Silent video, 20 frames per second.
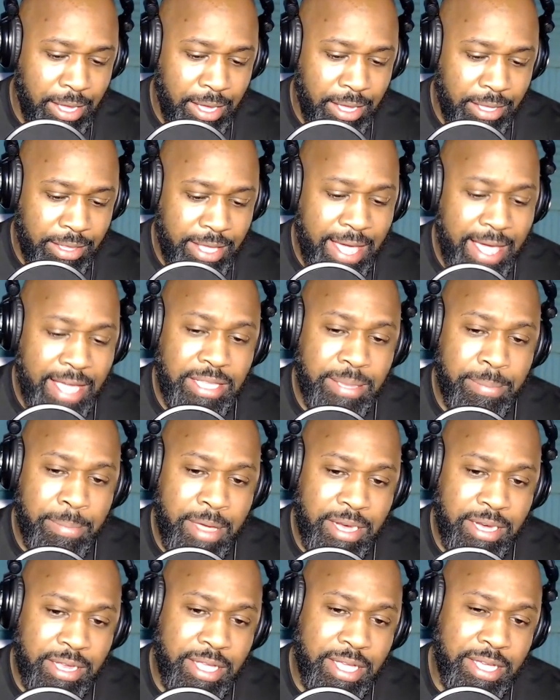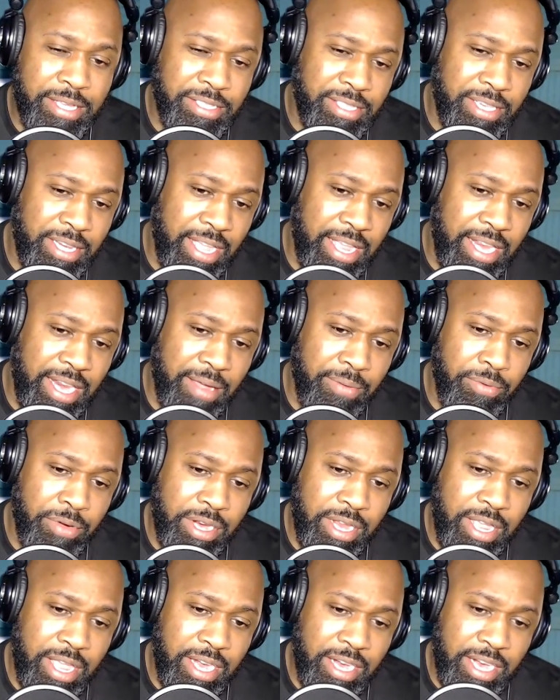They had the man in custody, and they went
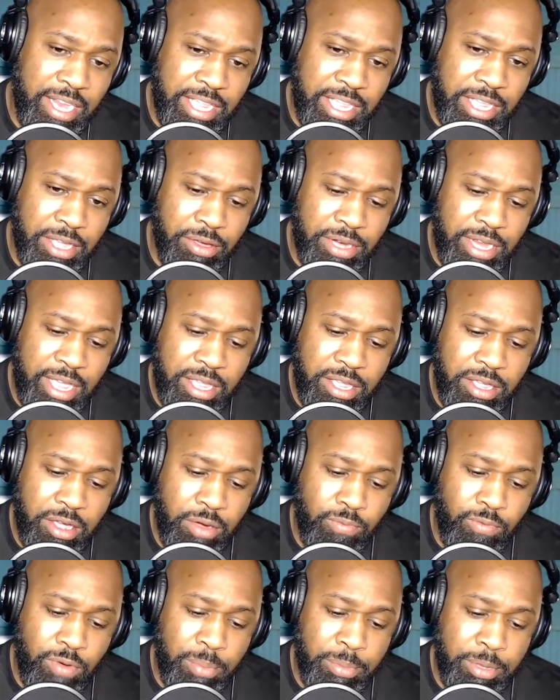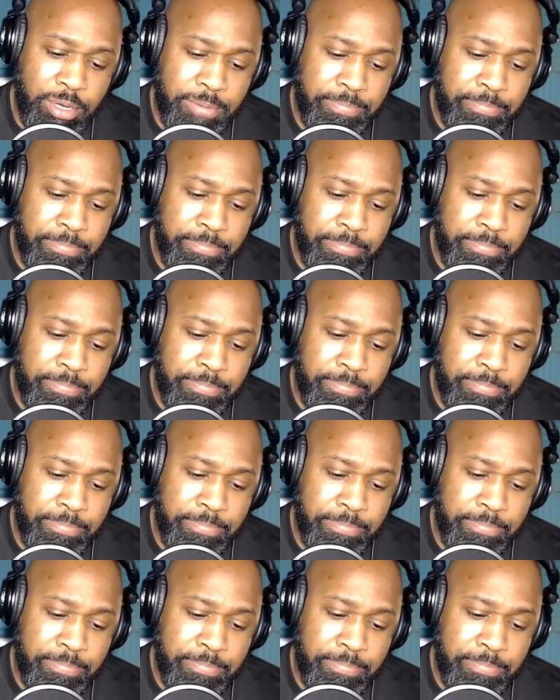in and they killed that young woman.